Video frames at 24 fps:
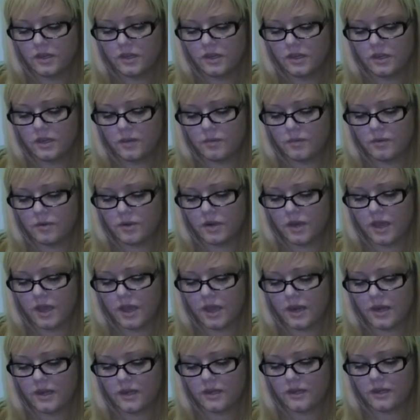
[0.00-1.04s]
Number
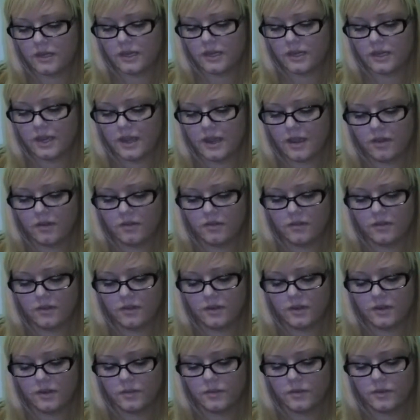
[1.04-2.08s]
9, Get Down.
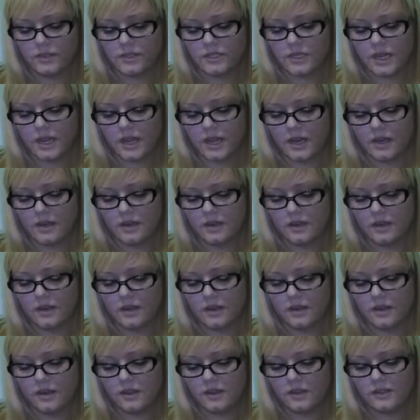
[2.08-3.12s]
Number 10,
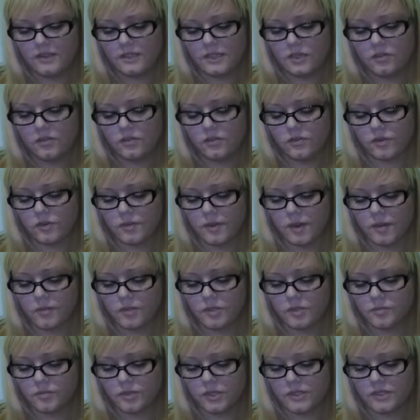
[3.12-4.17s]
Set Adrift on
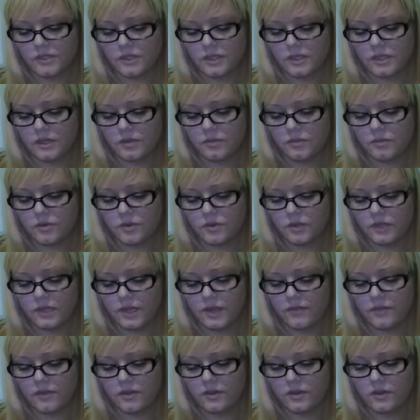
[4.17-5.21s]
Memory's Bliss. And number
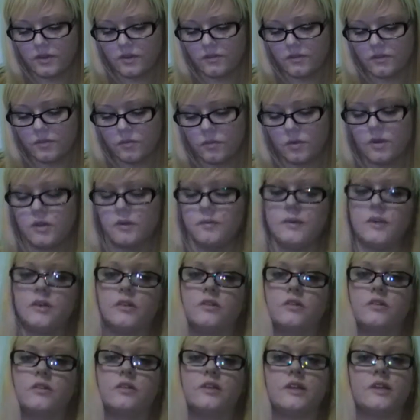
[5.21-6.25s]
11, If You Want to Be a Good
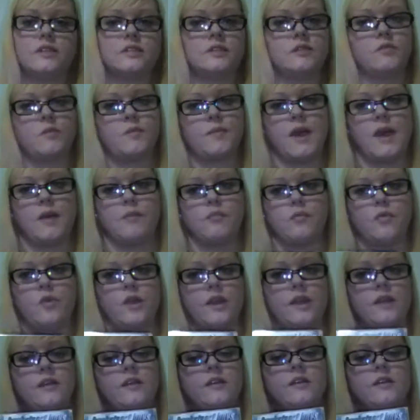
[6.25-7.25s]
Girl, Get Yourself a Bad Boy.